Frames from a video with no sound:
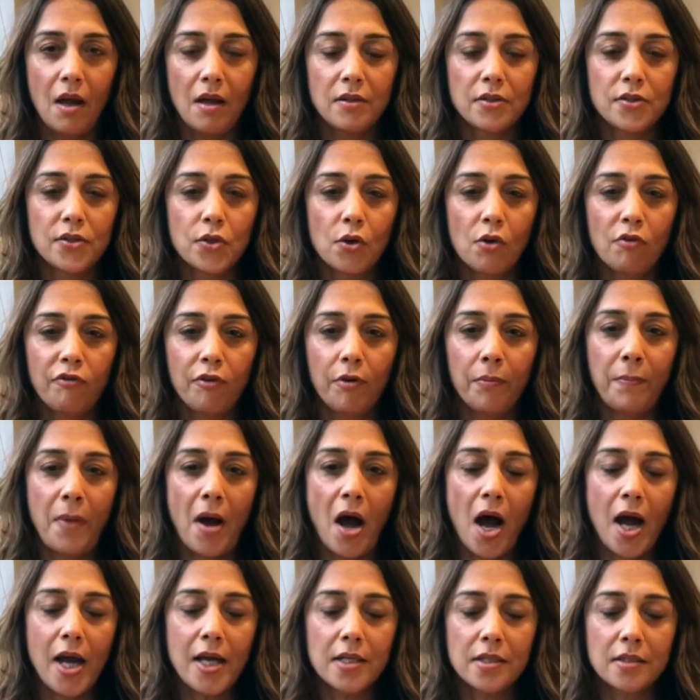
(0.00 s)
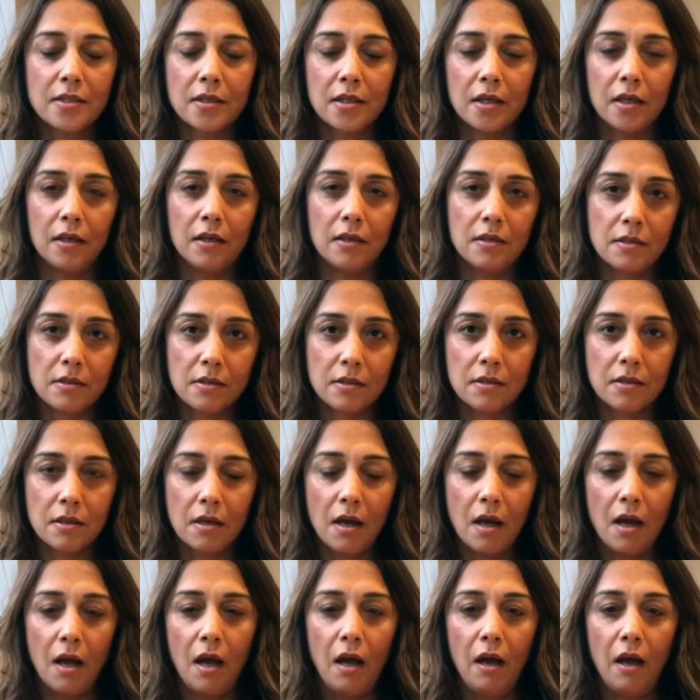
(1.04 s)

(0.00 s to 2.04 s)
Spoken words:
So for Pisces,